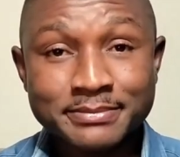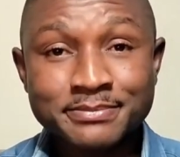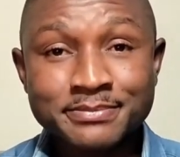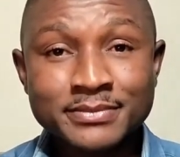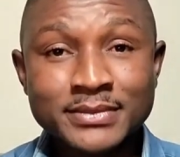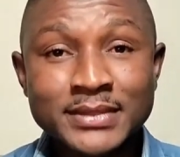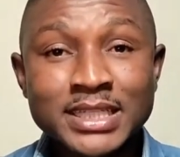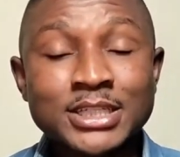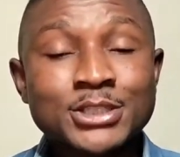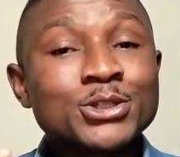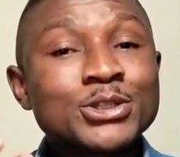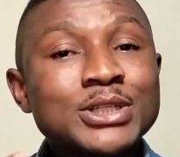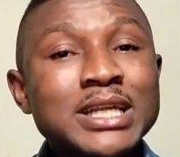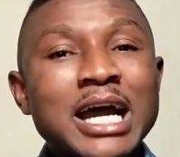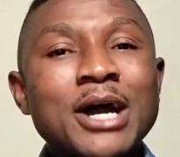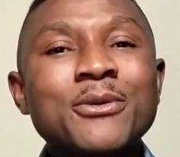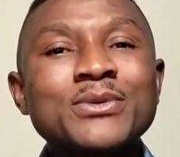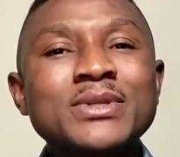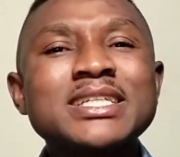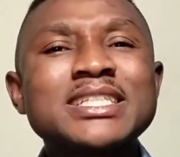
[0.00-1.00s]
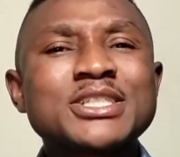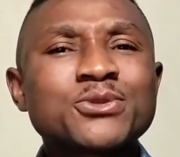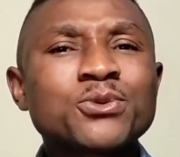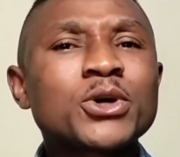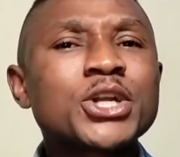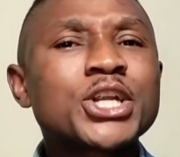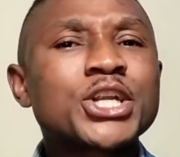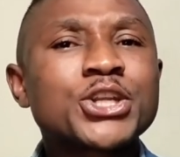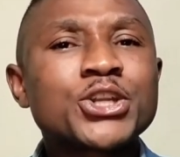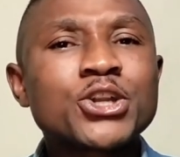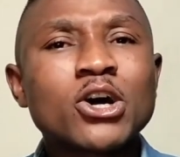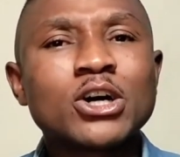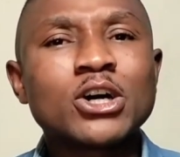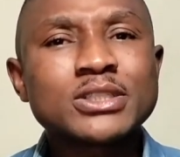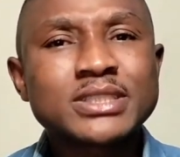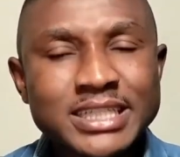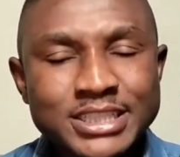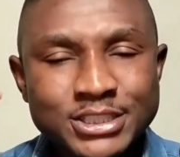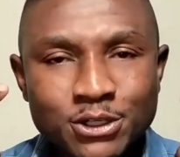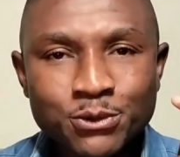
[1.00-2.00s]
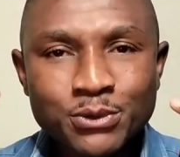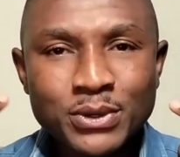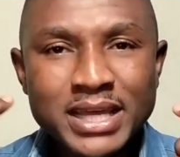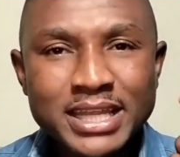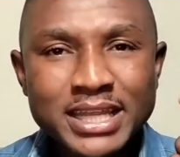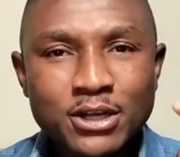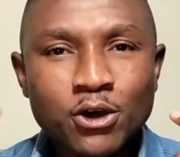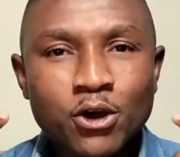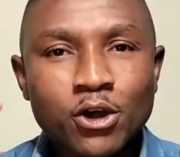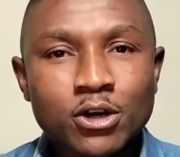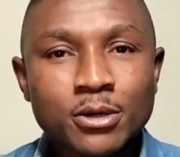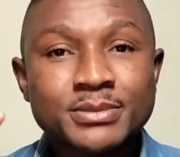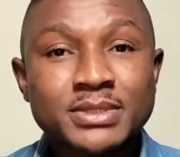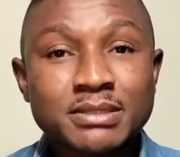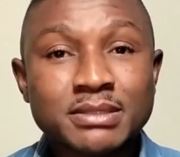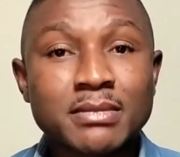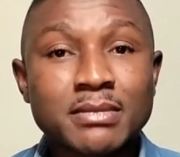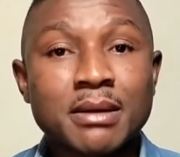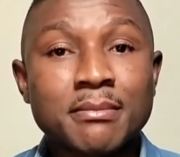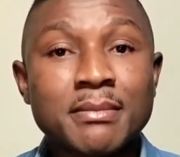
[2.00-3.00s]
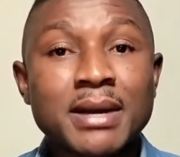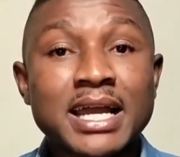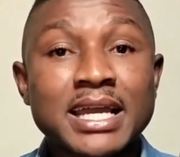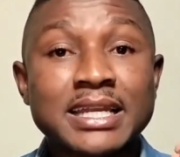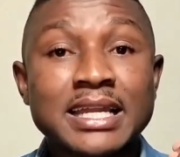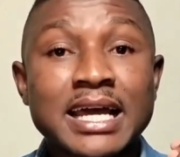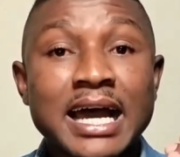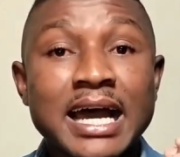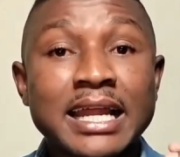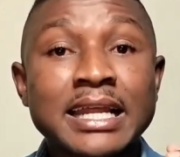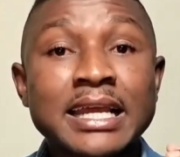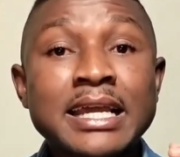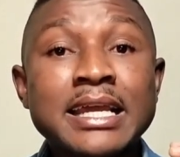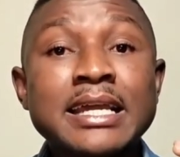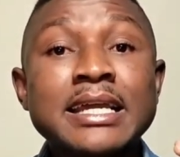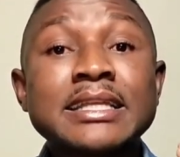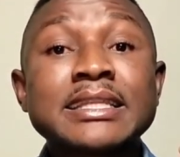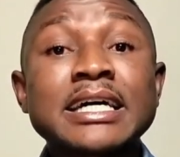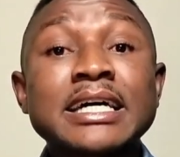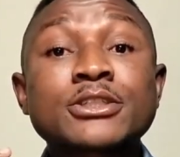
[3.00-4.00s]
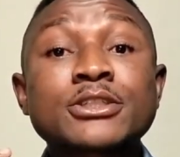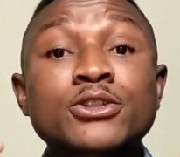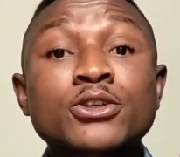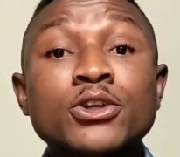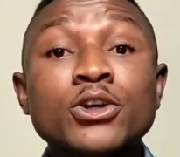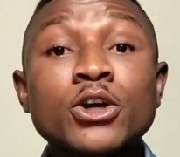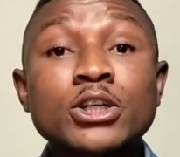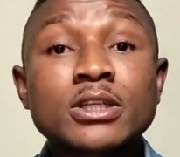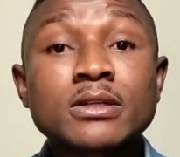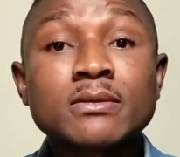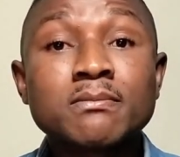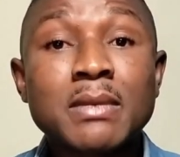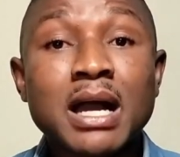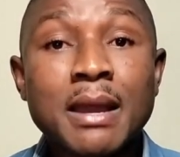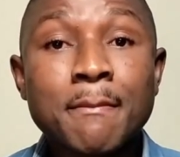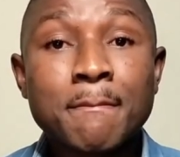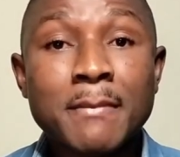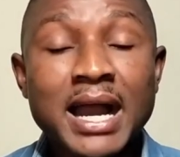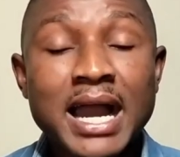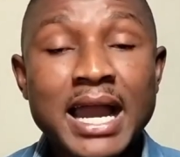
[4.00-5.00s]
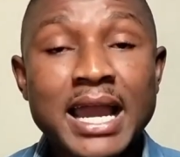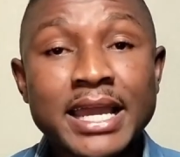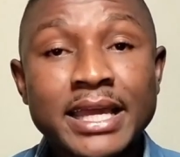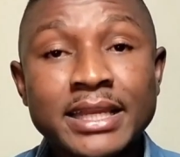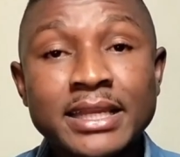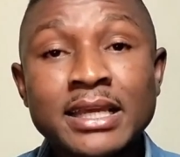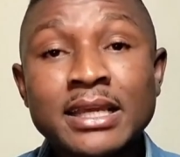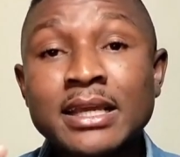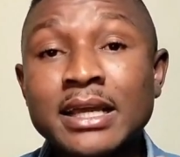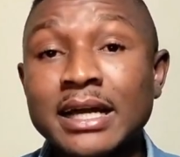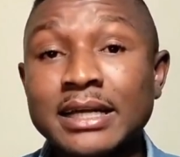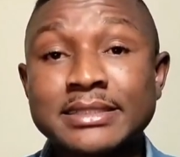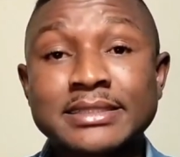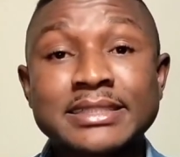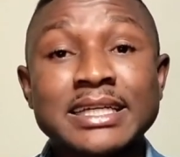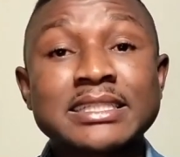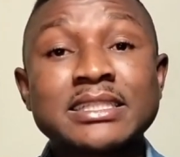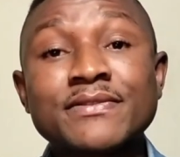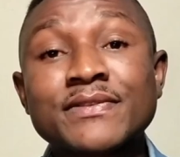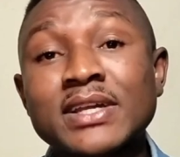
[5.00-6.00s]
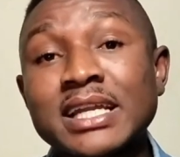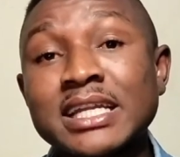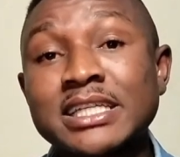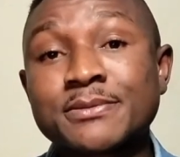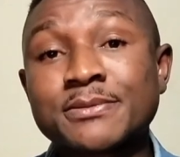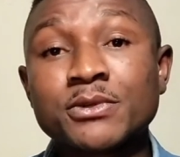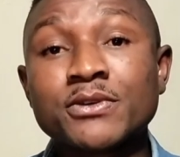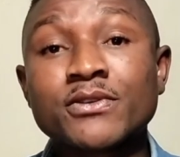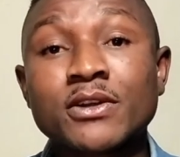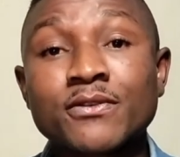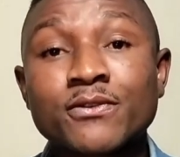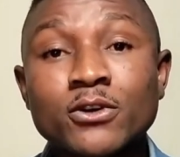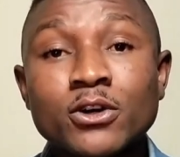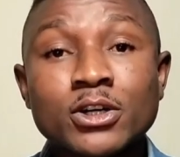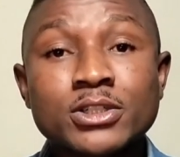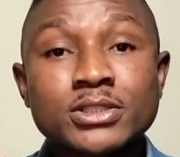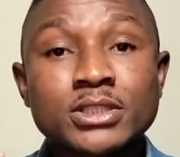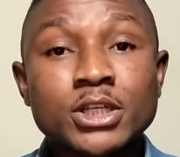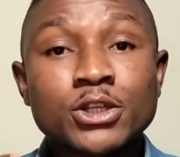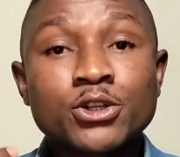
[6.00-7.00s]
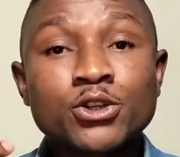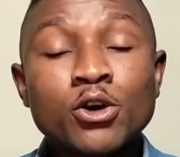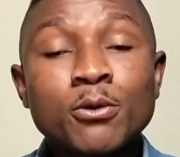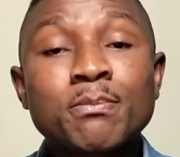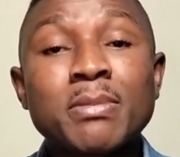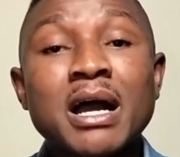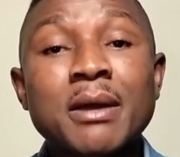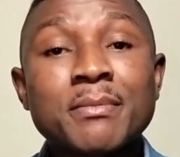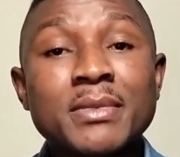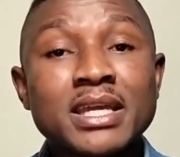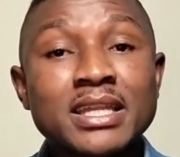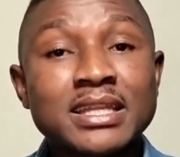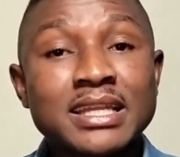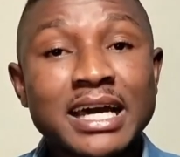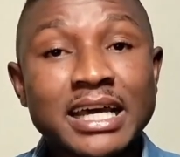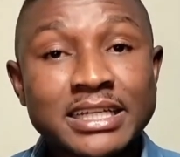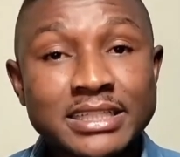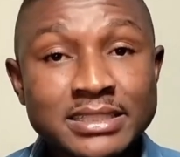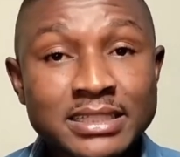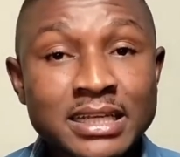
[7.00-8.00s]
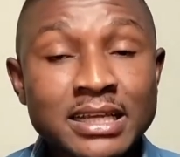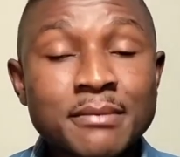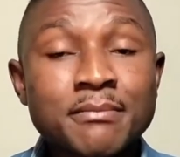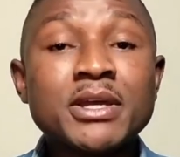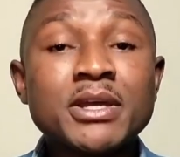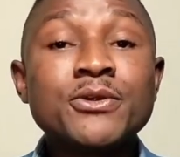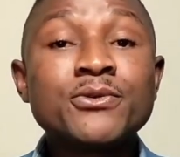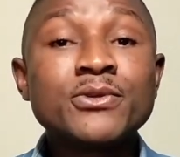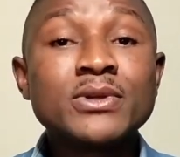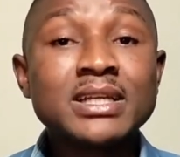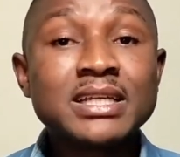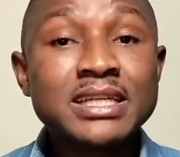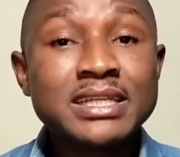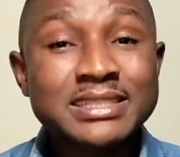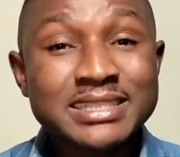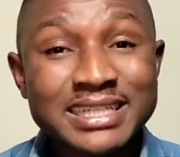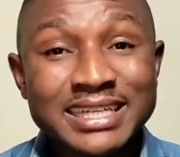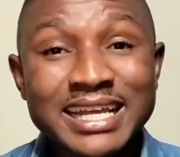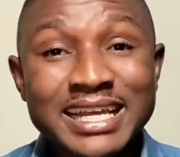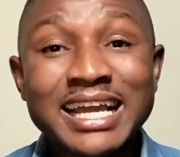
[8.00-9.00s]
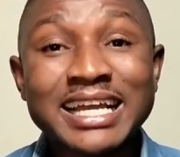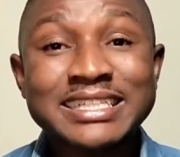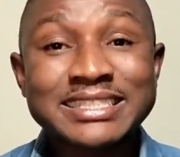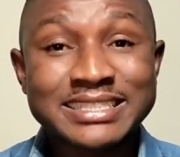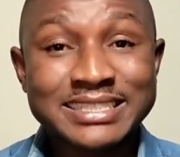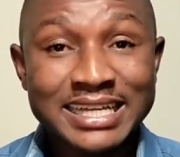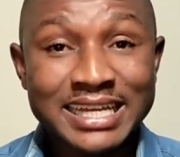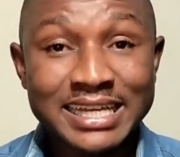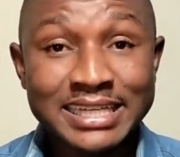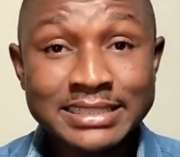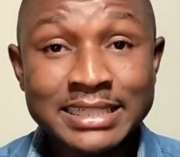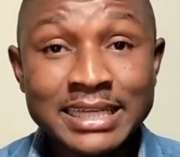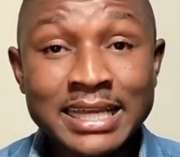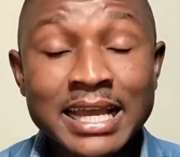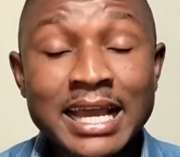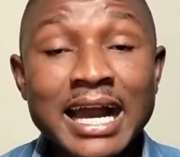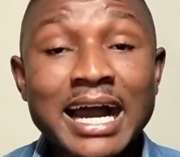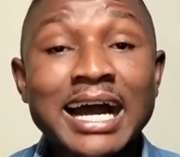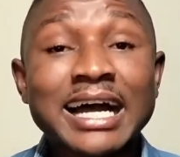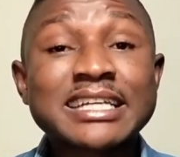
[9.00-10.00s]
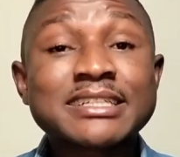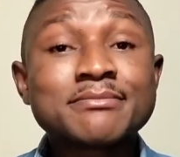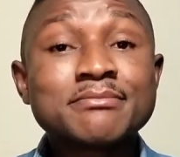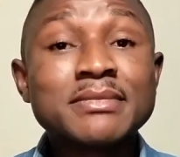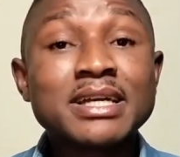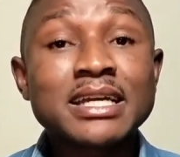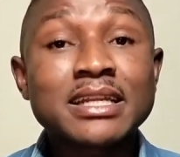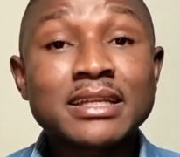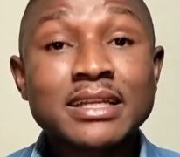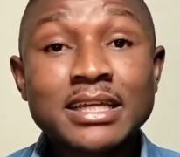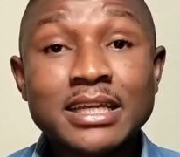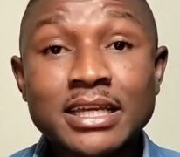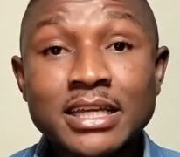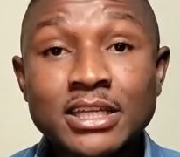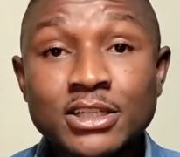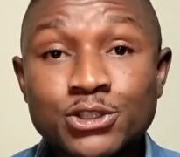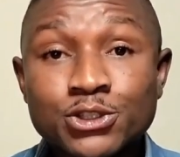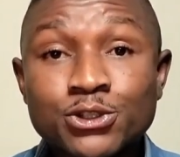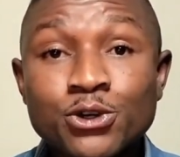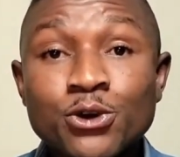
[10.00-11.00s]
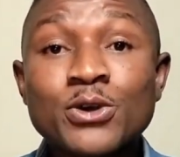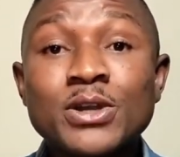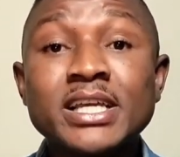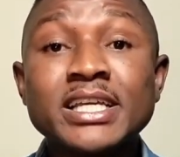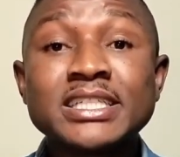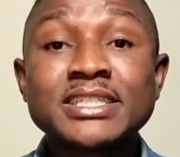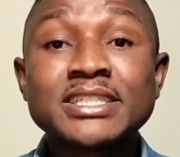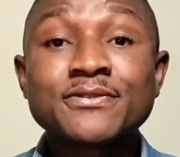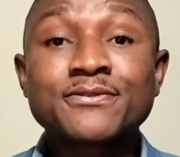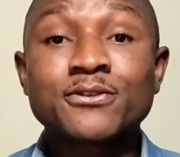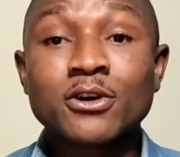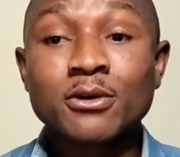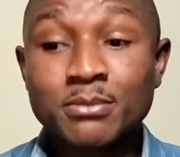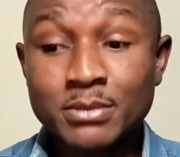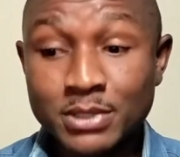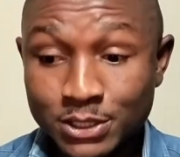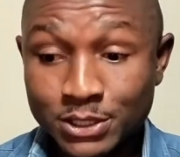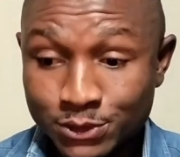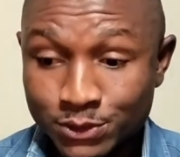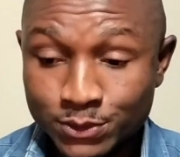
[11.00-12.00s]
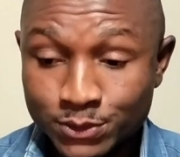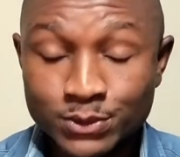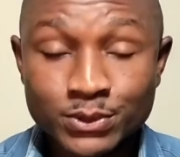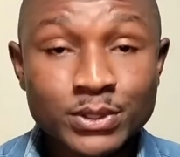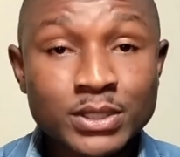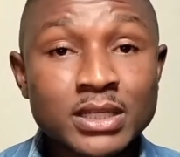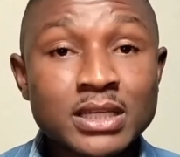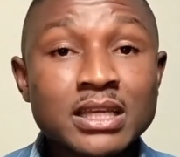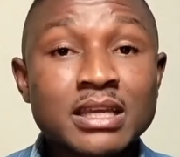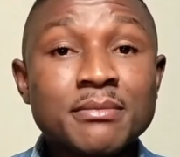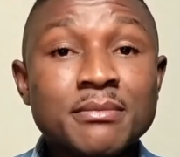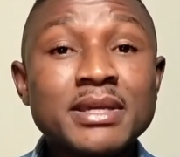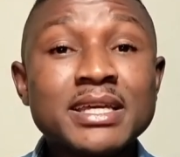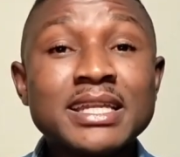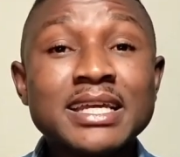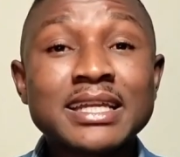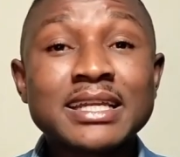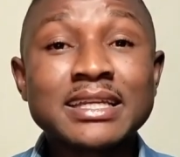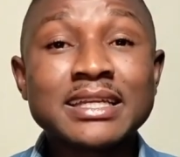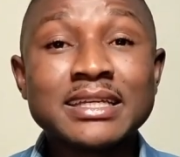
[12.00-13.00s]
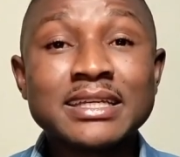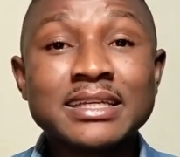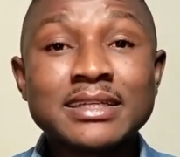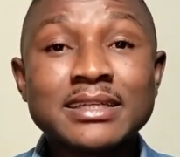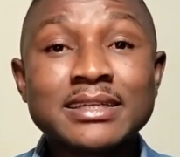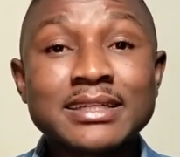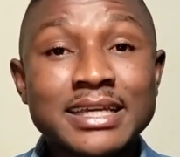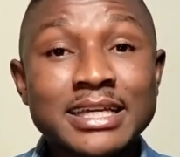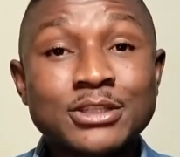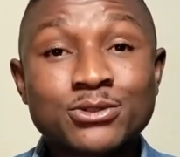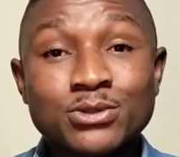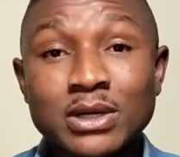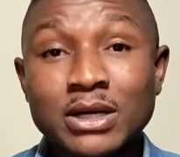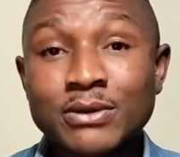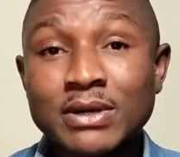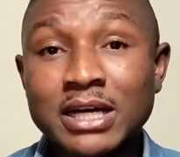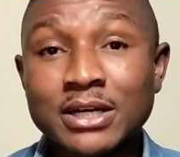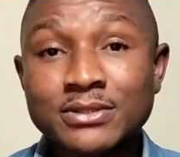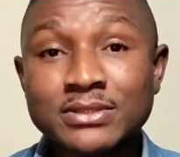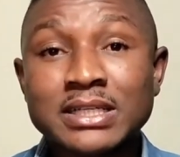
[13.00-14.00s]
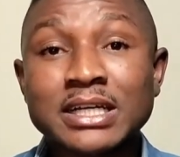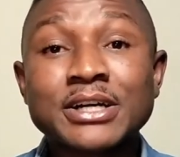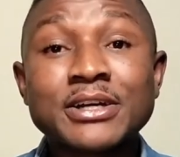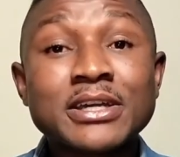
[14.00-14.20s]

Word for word: So now this is what it does. It already corrupted my mind that it has gotten my mind and scientifically, it's proven, of course, the dopamine that is being released in excess has made it so easy for me to immediately get to arousal.